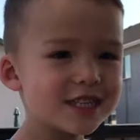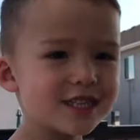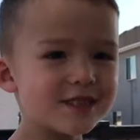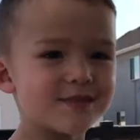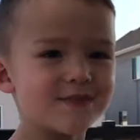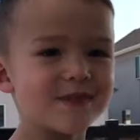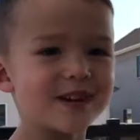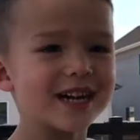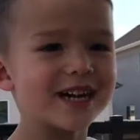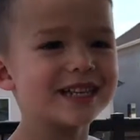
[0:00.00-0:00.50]

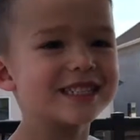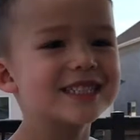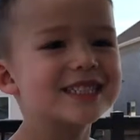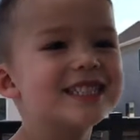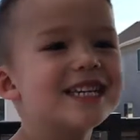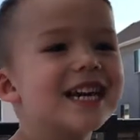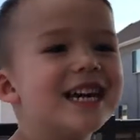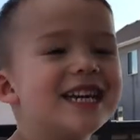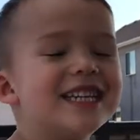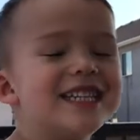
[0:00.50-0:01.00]

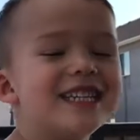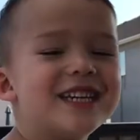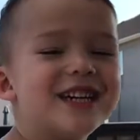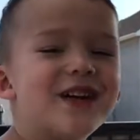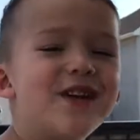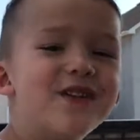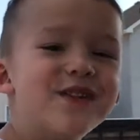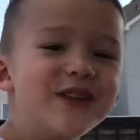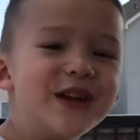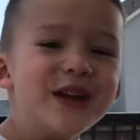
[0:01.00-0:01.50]
Spaghetti
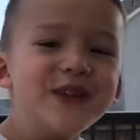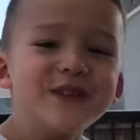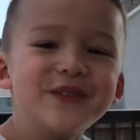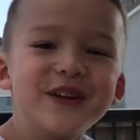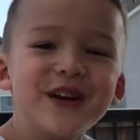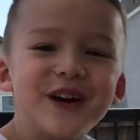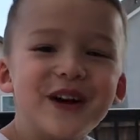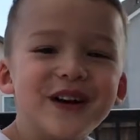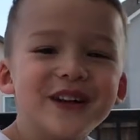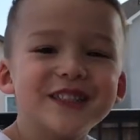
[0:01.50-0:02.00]
and
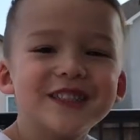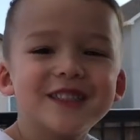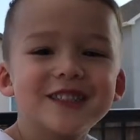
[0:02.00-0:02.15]
meatballs.